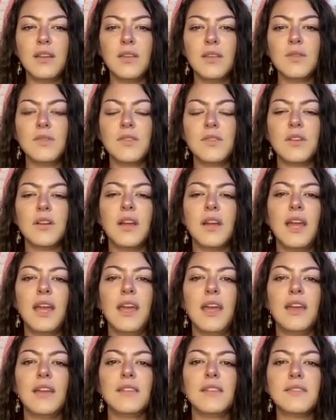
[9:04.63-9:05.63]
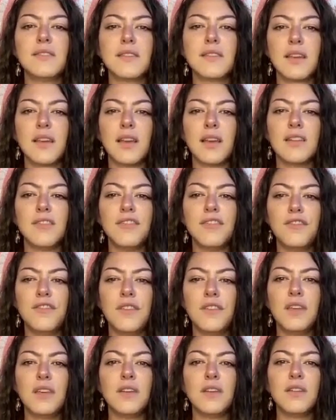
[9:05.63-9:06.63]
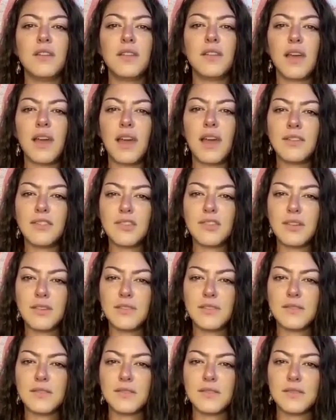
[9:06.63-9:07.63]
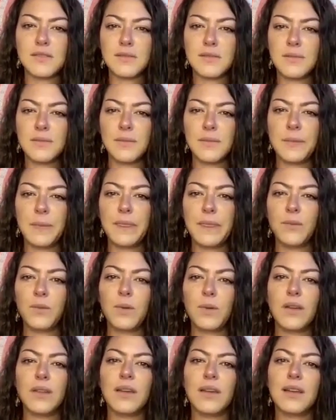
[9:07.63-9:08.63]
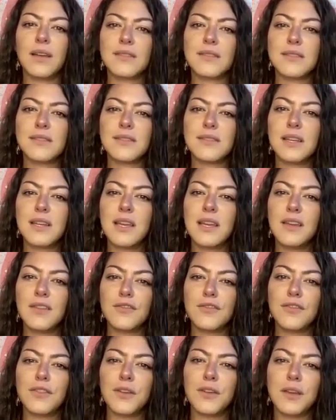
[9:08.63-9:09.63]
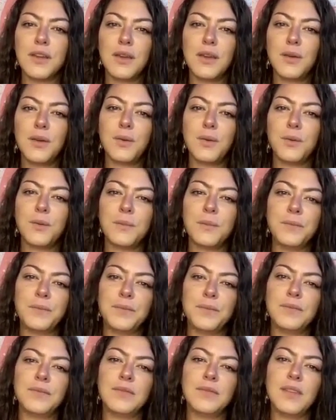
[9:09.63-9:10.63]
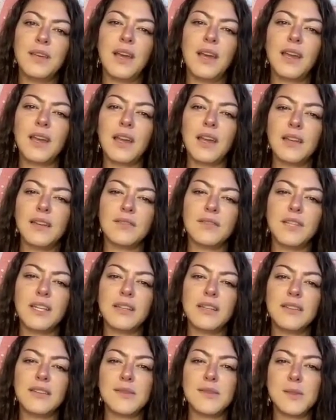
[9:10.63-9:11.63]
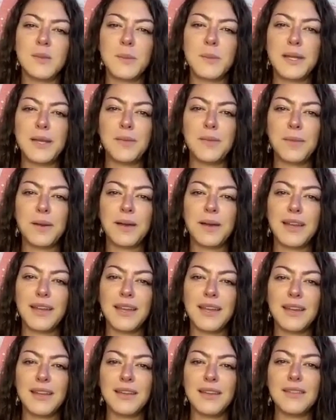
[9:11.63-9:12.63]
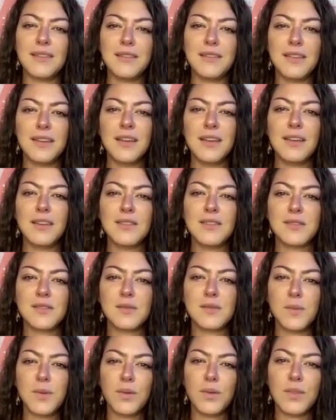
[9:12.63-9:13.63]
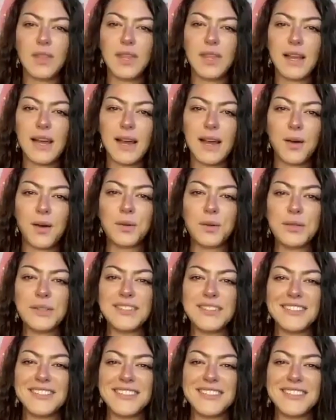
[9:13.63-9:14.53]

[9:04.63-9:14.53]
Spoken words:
use your hands and kind of feel the edges where that's sitting for you. I kind of like to spin mine and smooth it out.